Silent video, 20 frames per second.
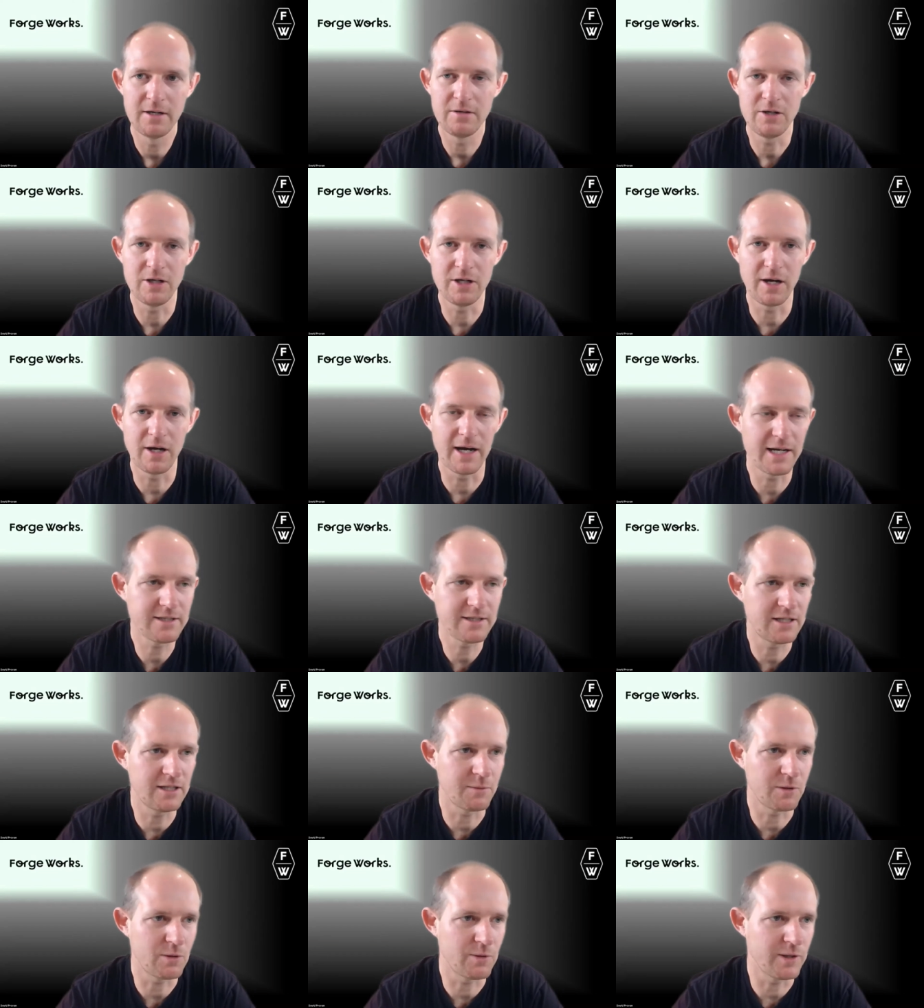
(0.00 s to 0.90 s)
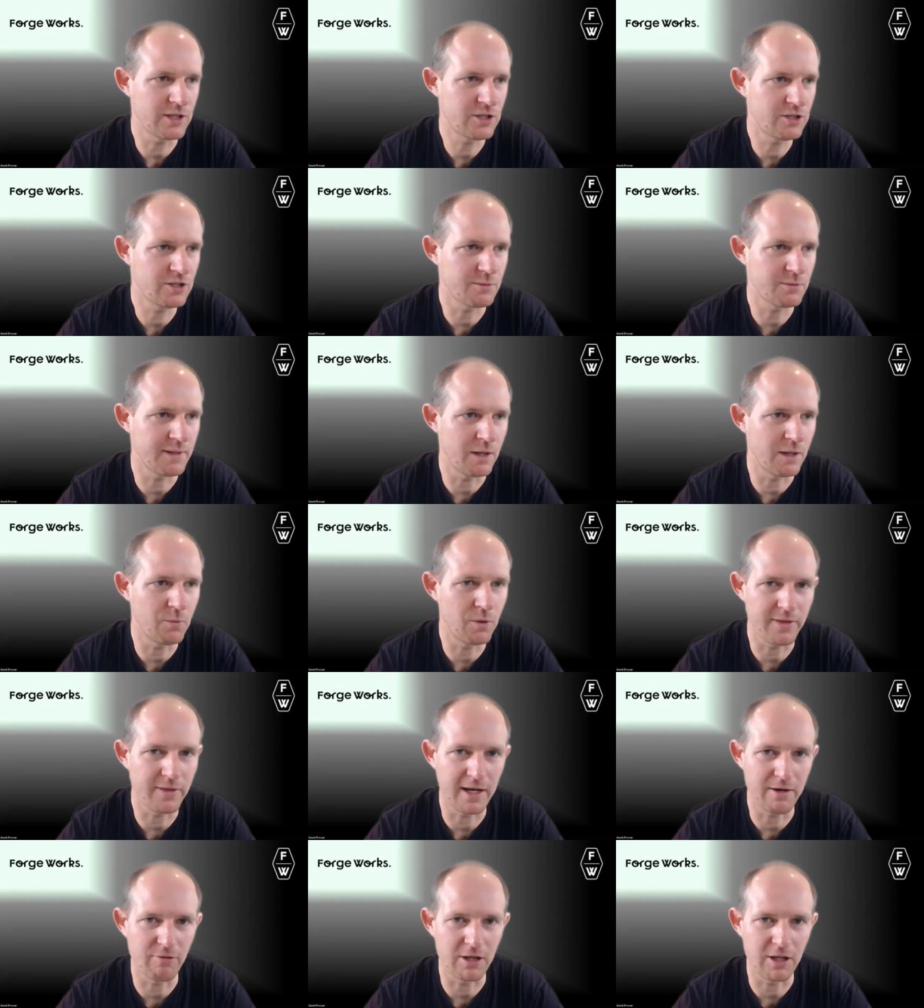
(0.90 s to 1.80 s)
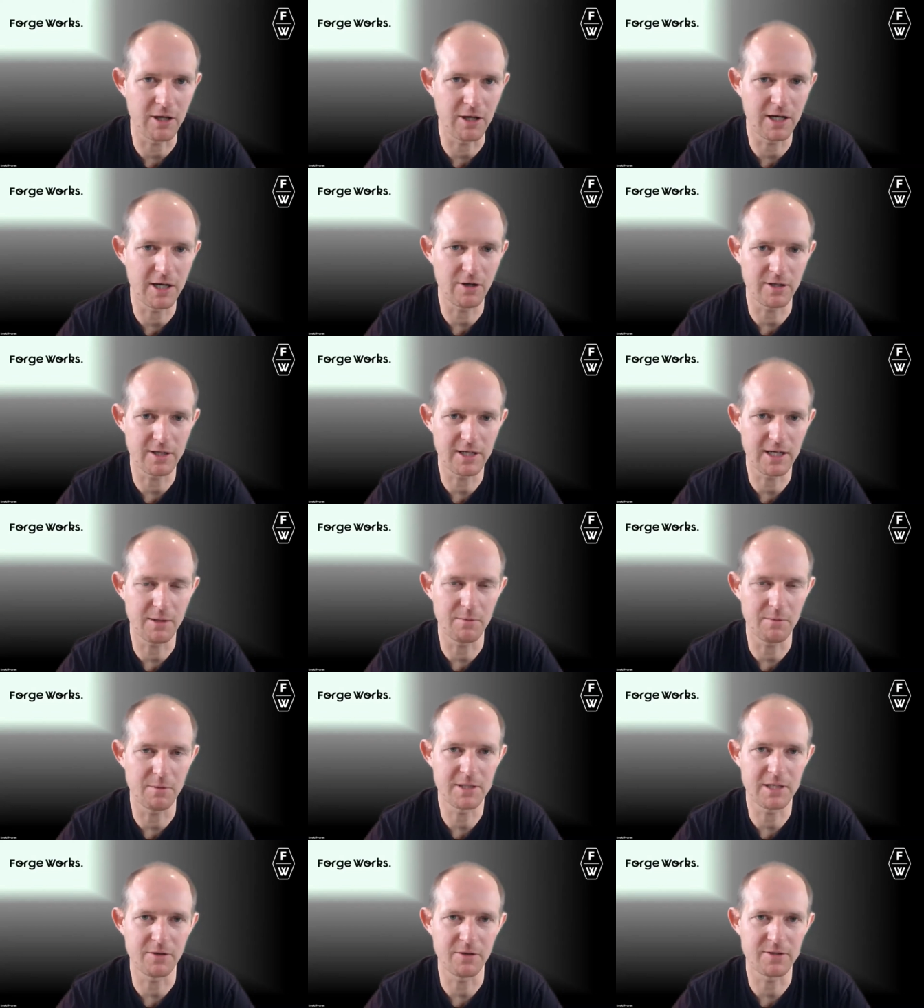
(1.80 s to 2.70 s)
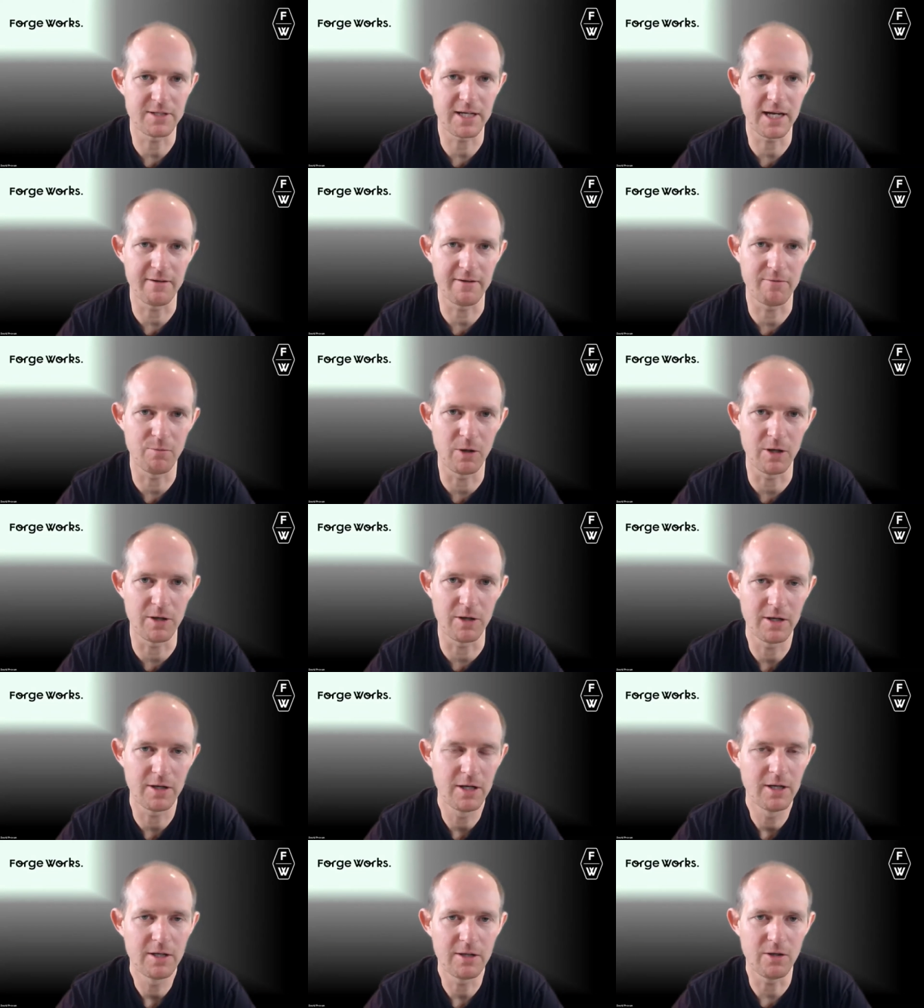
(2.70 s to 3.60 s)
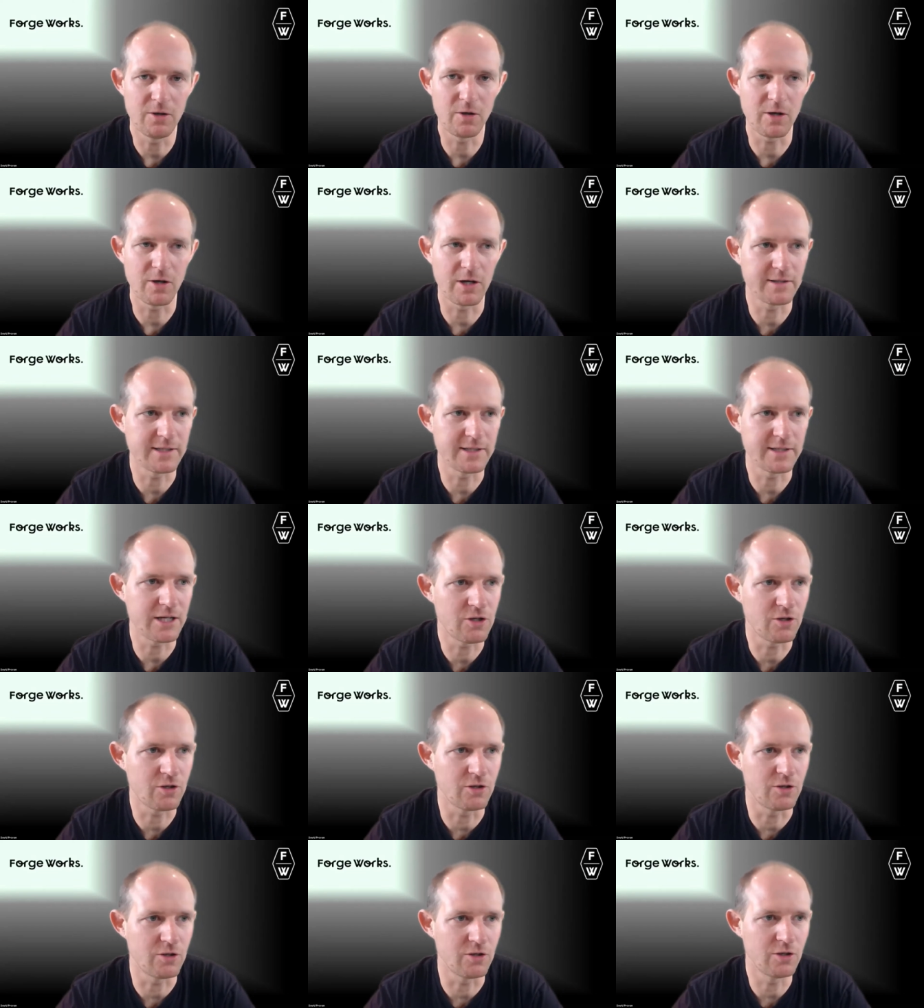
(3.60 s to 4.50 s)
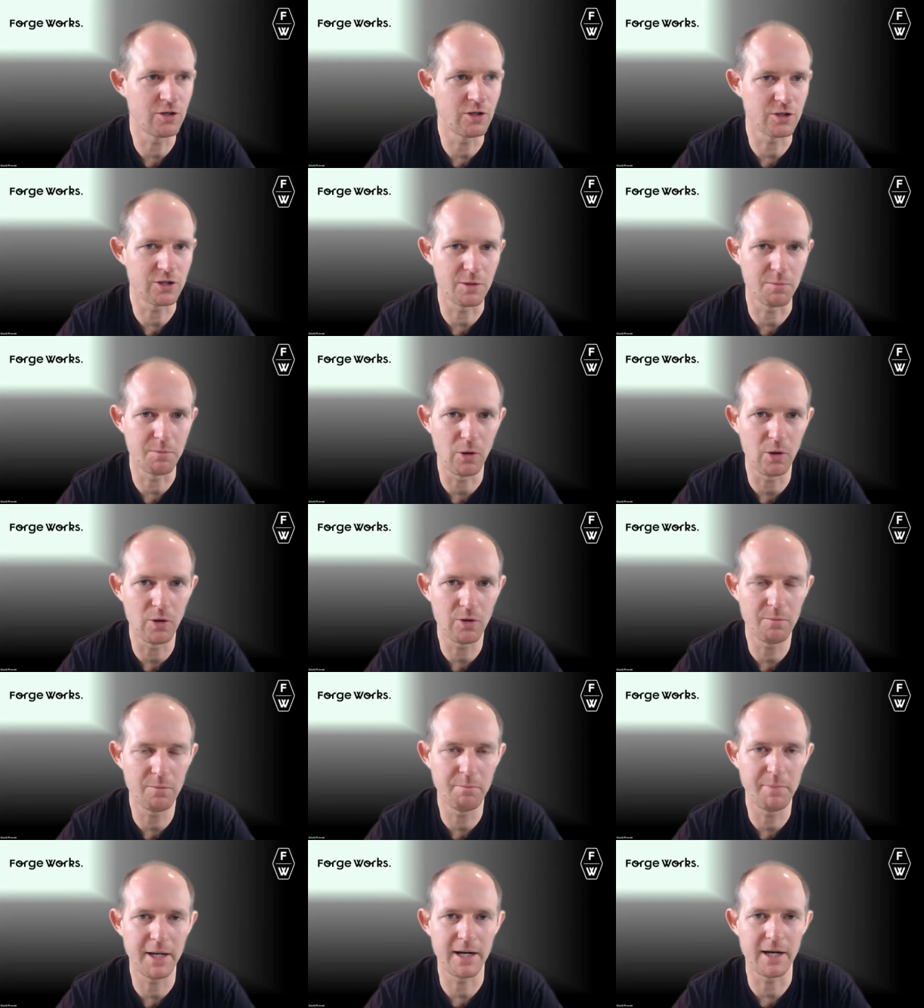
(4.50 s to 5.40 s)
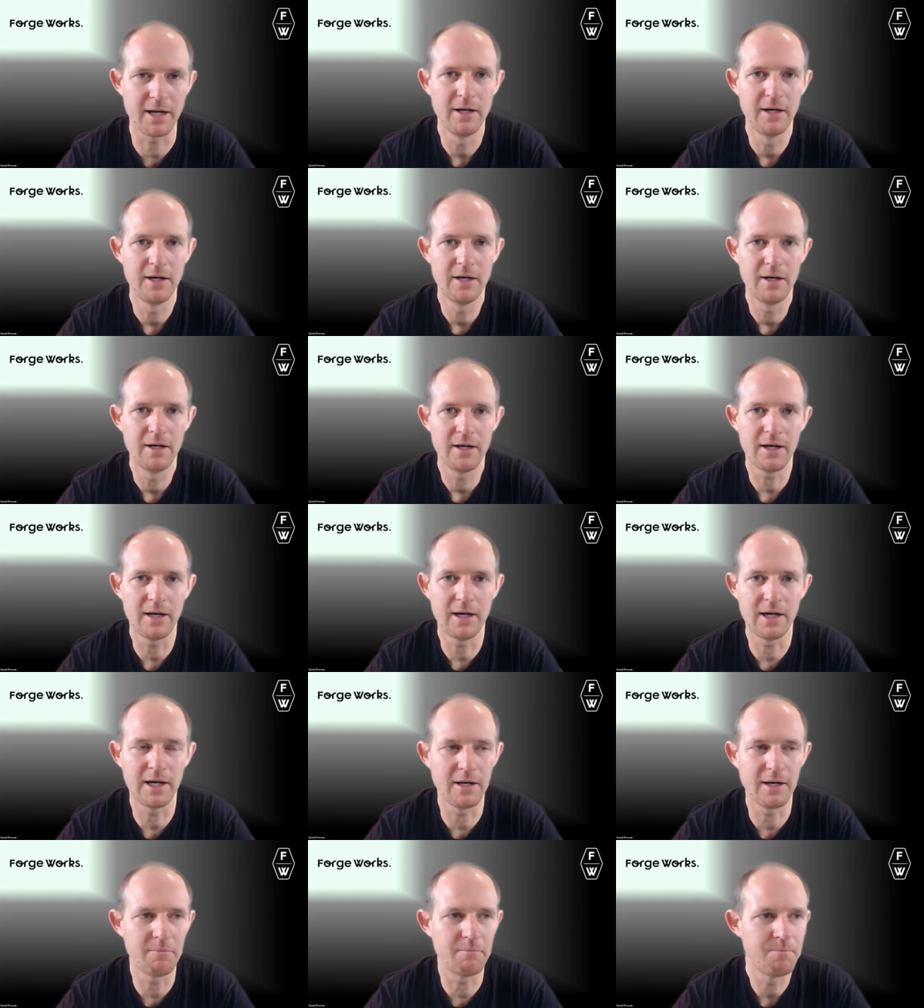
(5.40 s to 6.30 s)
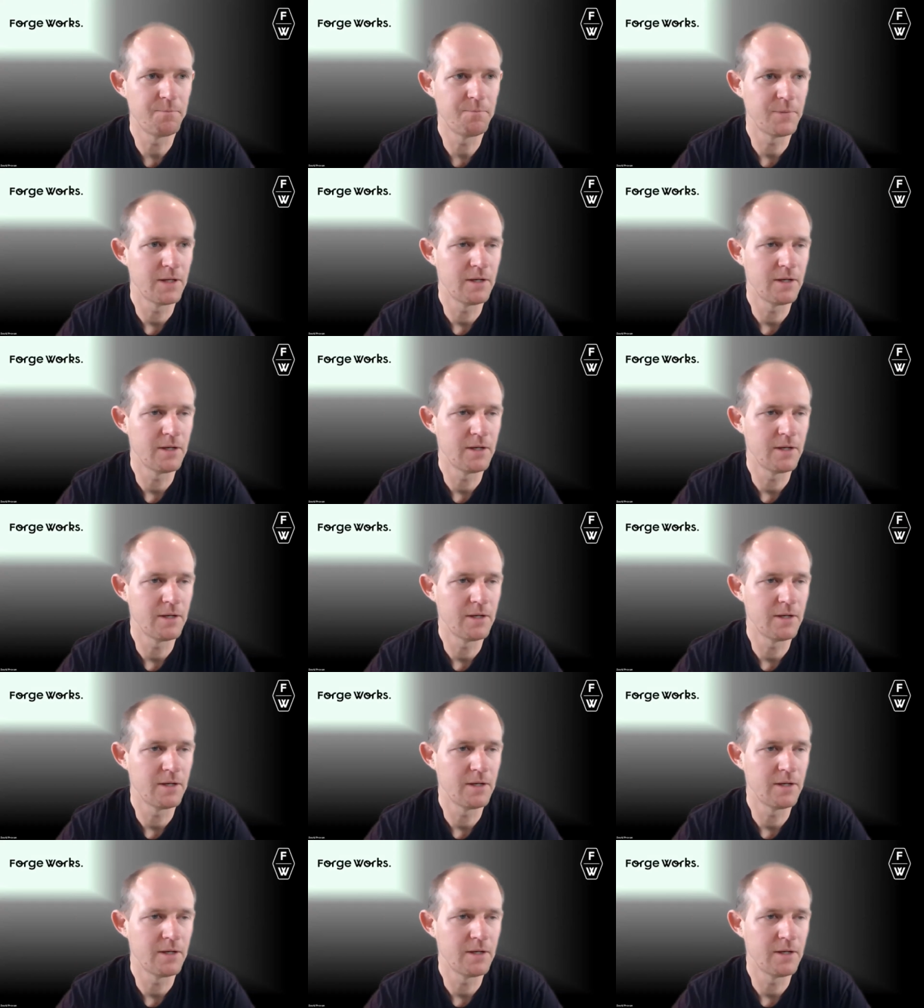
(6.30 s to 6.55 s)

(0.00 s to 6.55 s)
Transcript: you know asking them questions about what they rely on to keep themselves safe what the organization could do to support them better um,